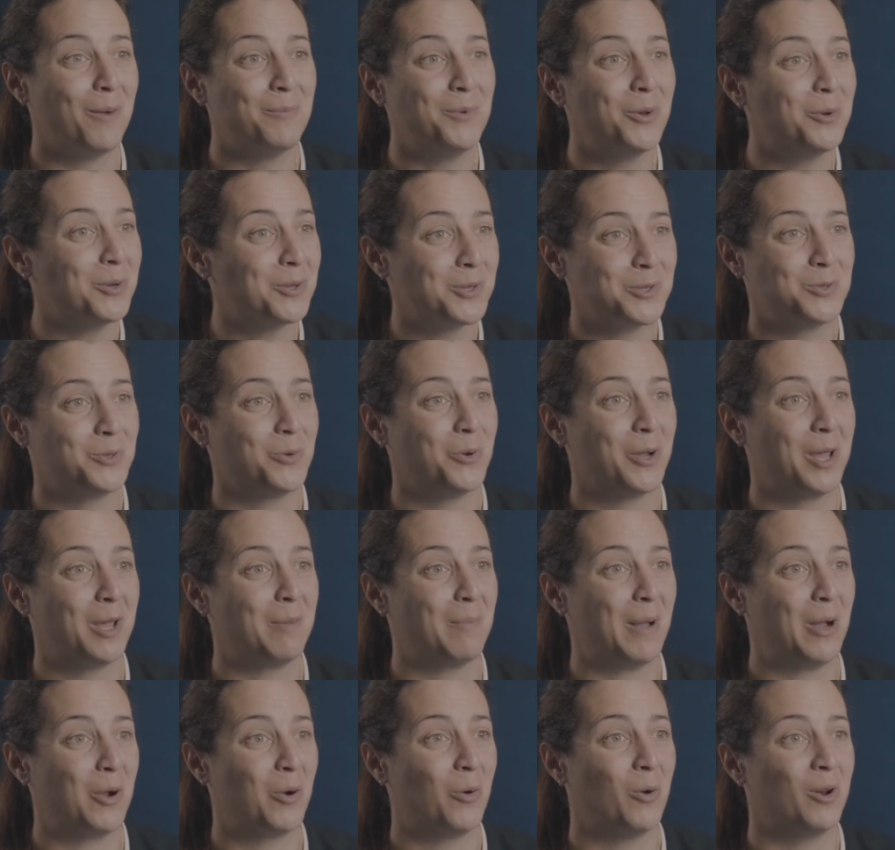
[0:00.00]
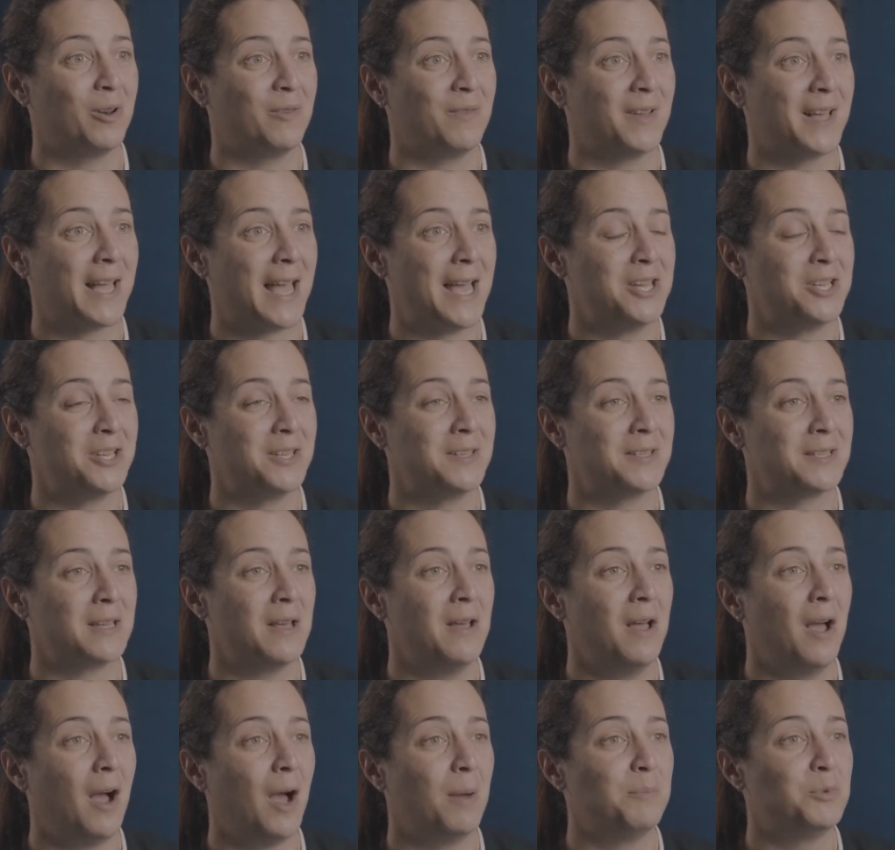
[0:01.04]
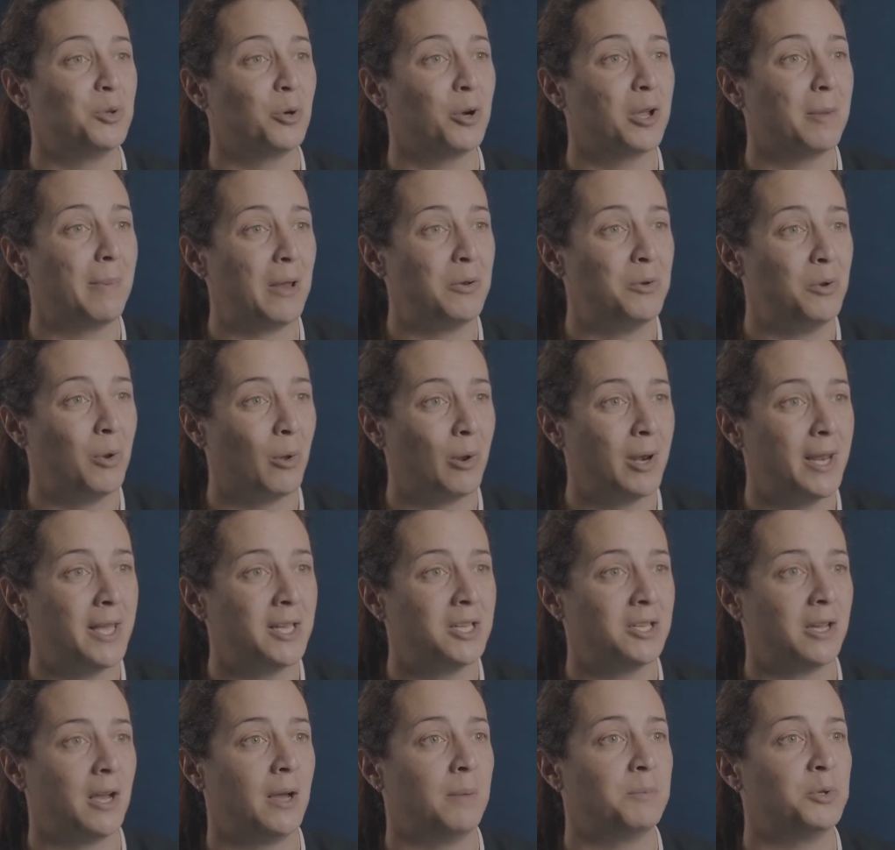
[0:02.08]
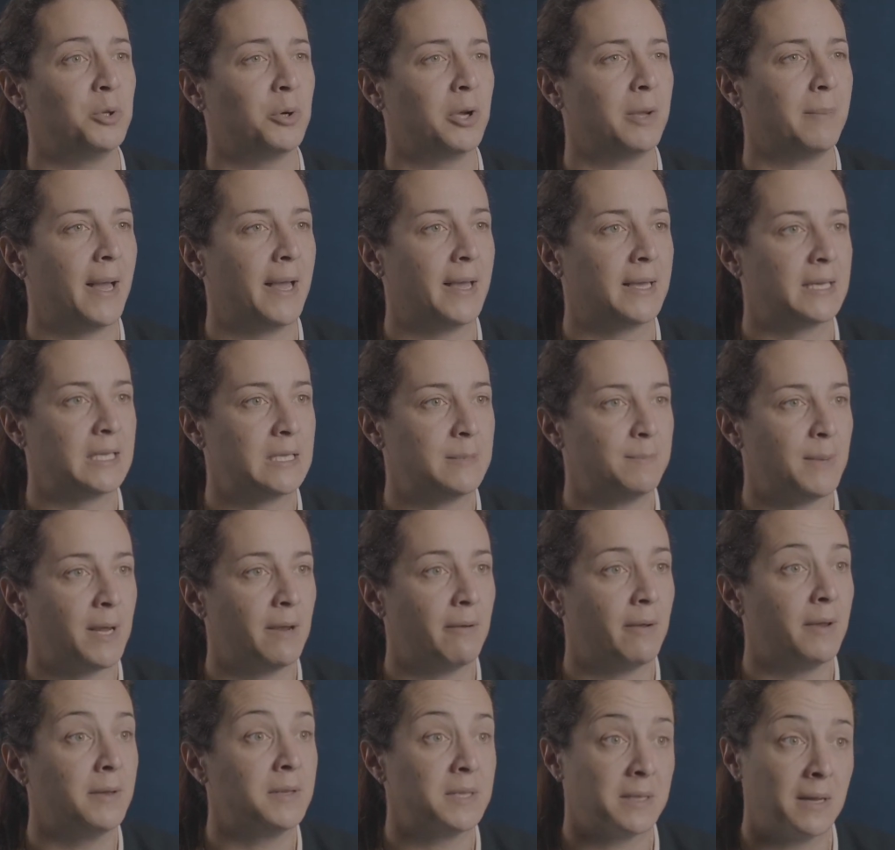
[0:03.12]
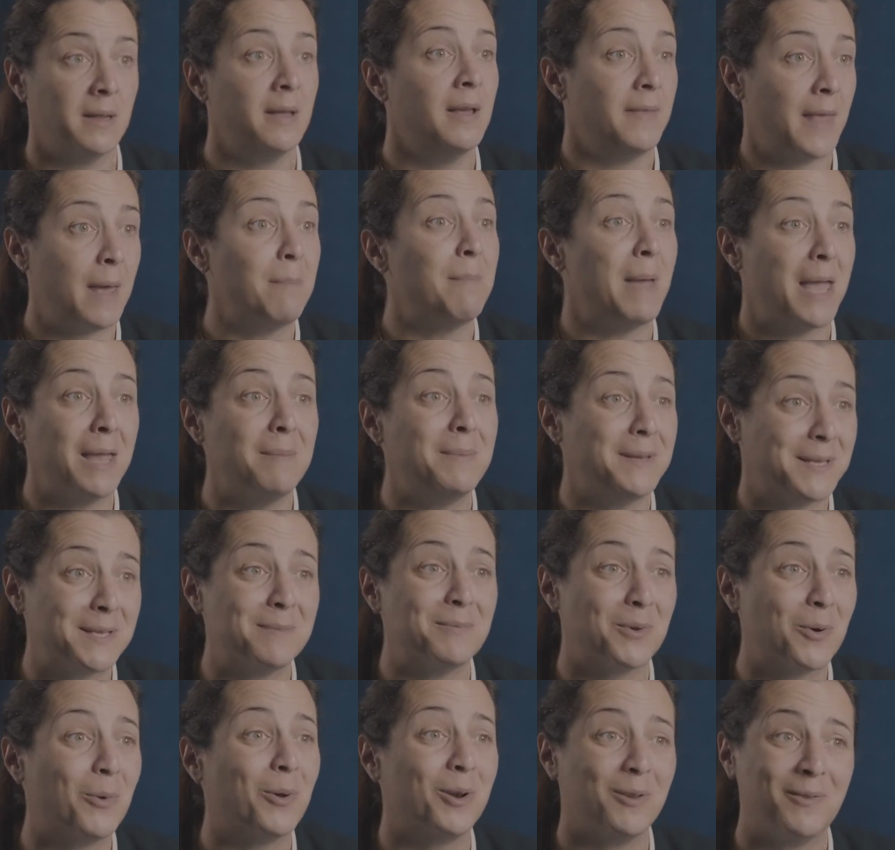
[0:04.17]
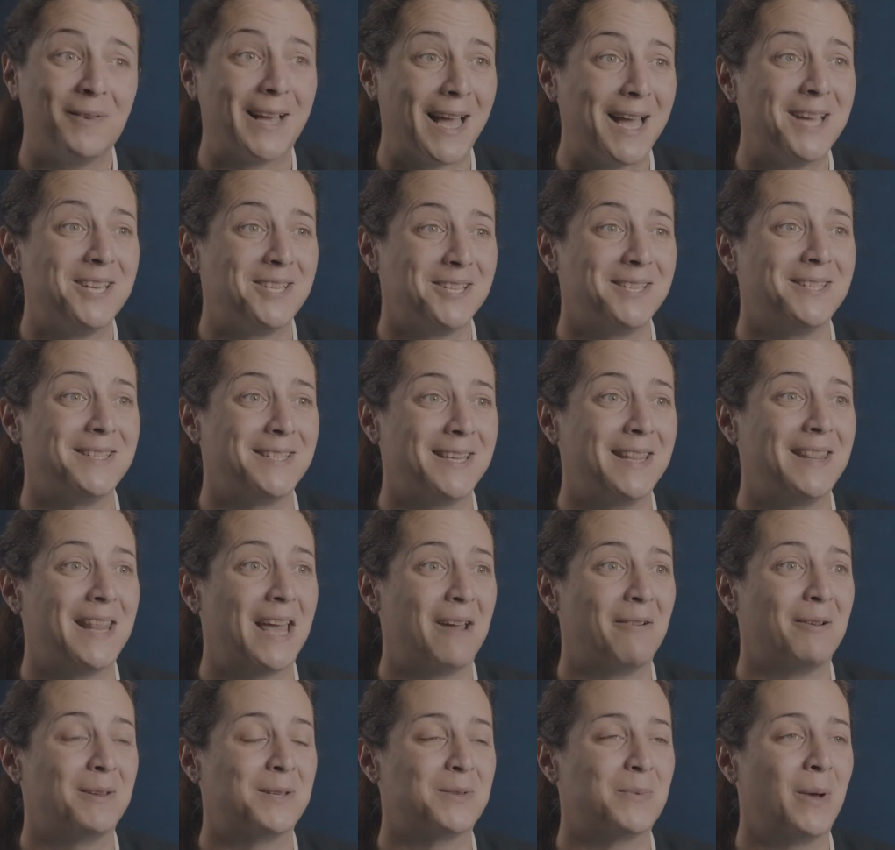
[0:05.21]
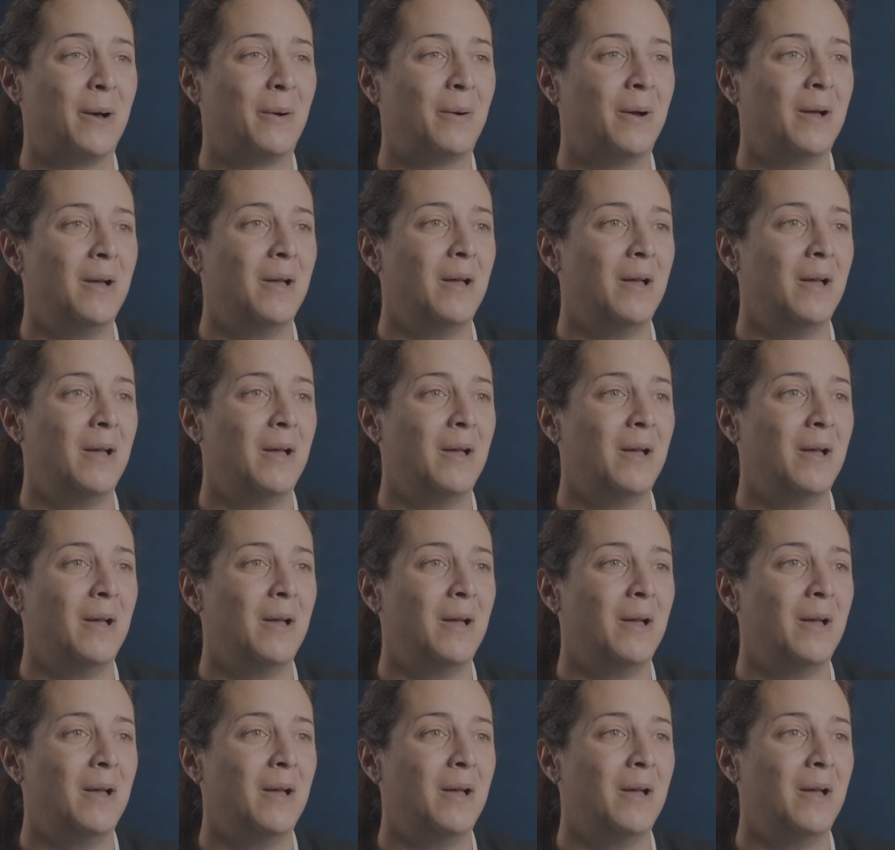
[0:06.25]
not just talking about qualifications. I'm talking about knowledge, I'm talking about experience. There may be some qualifications in there as well.